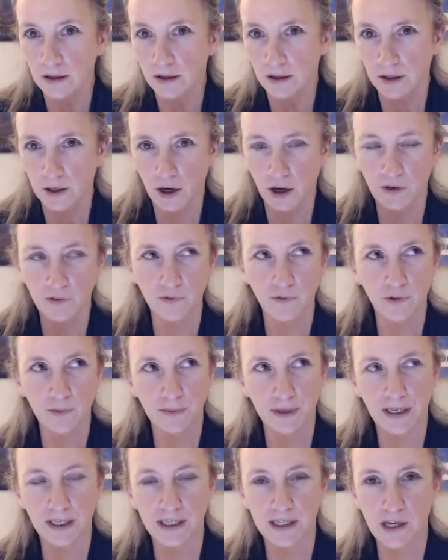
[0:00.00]
God
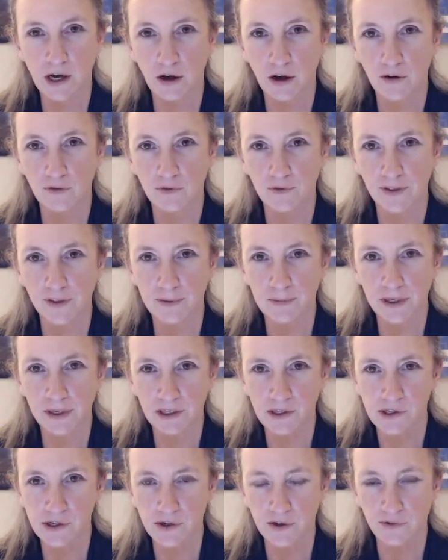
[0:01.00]
forbid, of the
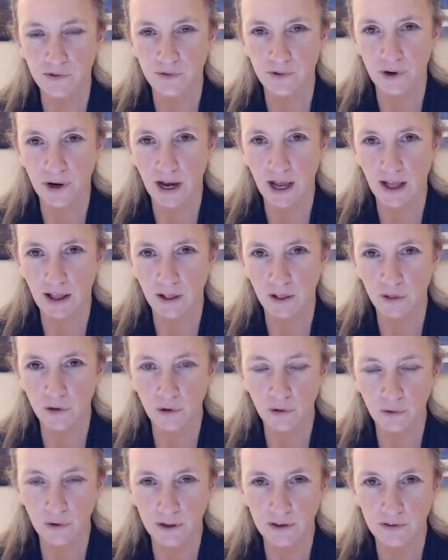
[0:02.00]
Minister for Health,
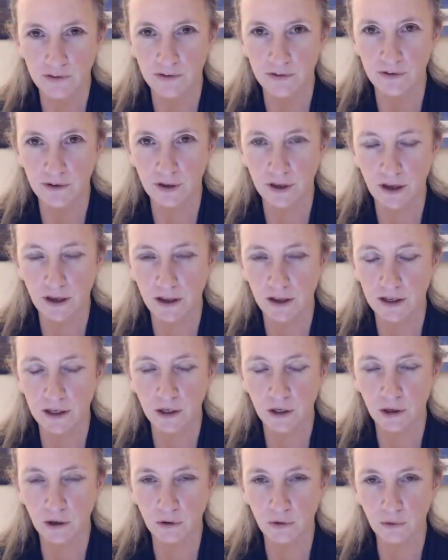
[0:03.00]
who is,
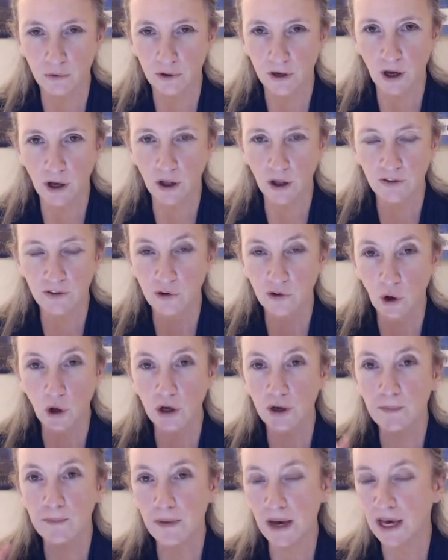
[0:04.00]
you know, it's
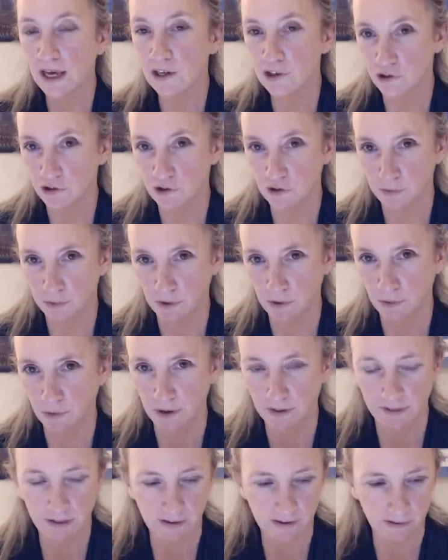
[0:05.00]
unimaginable
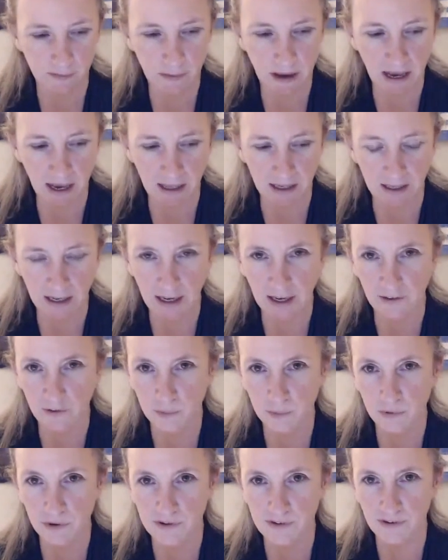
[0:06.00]
what this man has
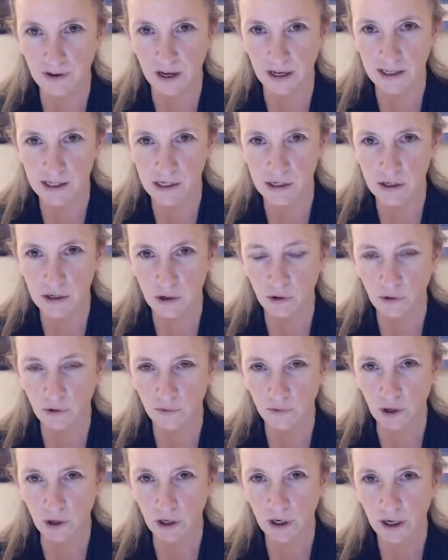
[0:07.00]
presided
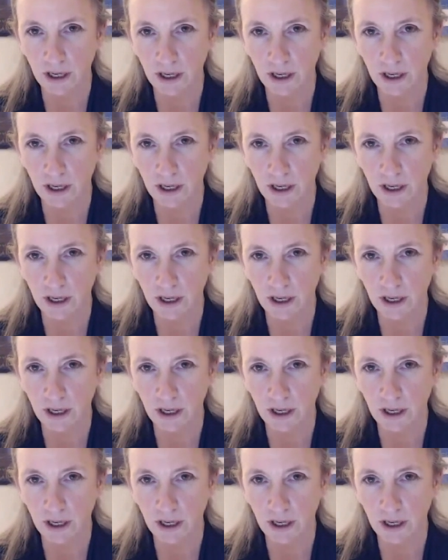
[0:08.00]
over.